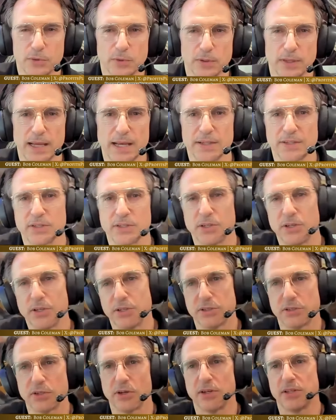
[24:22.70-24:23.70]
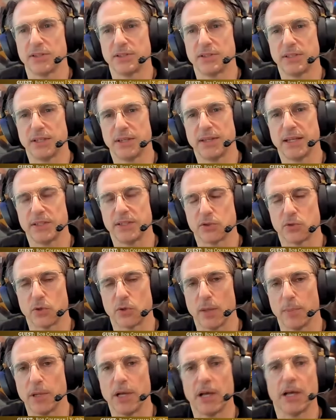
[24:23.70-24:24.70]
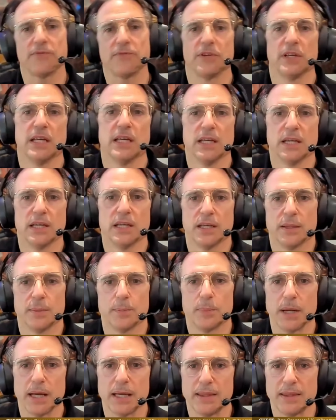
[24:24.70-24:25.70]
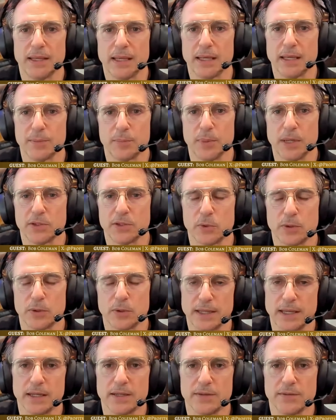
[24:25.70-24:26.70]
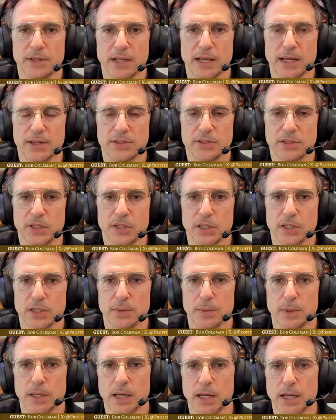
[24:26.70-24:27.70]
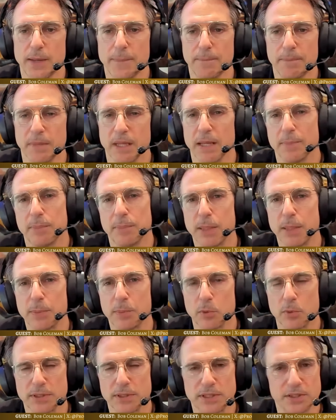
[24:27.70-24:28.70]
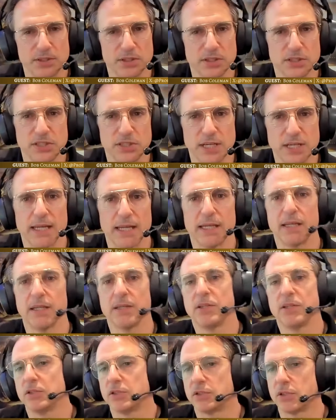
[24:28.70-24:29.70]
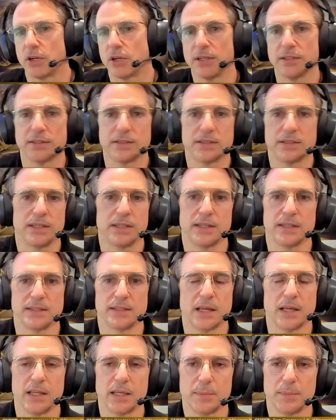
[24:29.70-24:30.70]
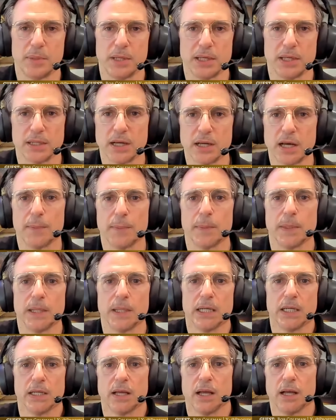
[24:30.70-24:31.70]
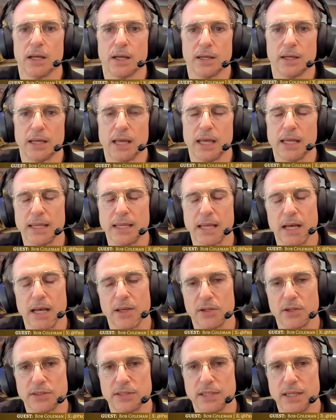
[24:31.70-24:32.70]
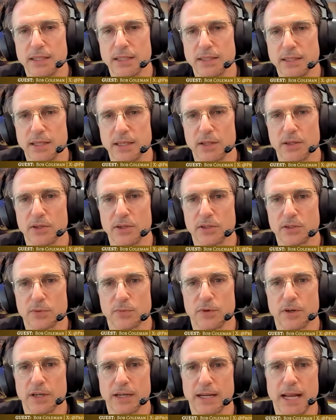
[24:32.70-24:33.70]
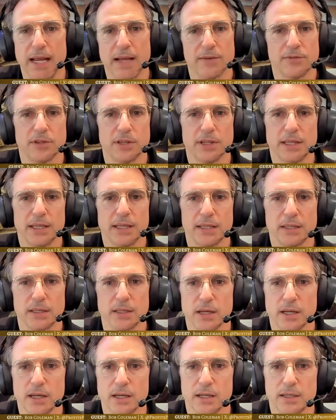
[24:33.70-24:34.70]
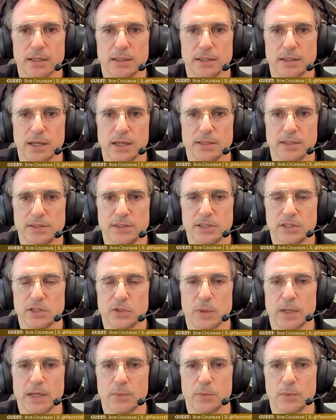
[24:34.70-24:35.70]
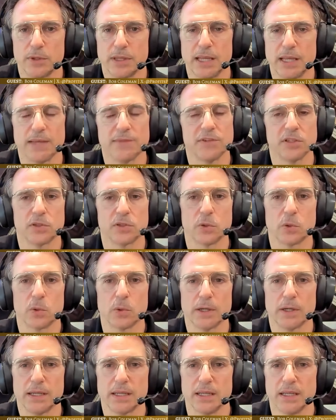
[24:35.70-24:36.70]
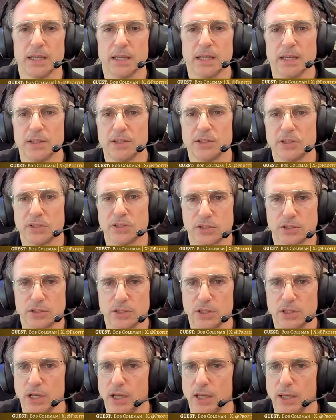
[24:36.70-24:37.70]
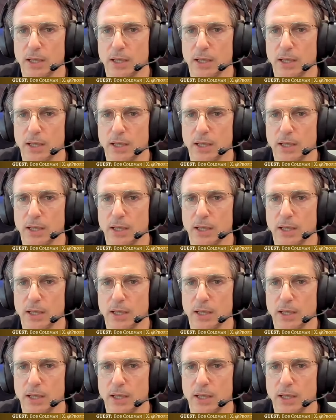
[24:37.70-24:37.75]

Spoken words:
through last year, you started to see things drop off. Toward the end of last year, people were disenchanted. You started to see the selling pick up. And now you're seeing dealers very heavily situated with inventory, just